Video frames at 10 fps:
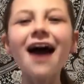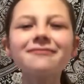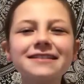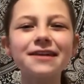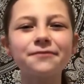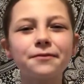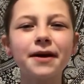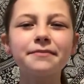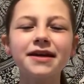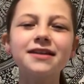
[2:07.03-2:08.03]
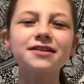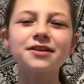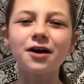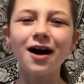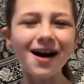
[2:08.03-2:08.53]
But that was it for my mini
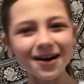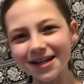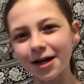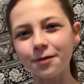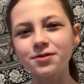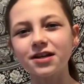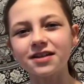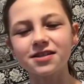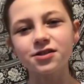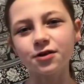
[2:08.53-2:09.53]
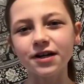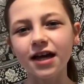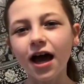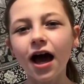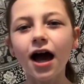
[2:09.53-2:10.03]
little haul. I hope you guys enjoyed.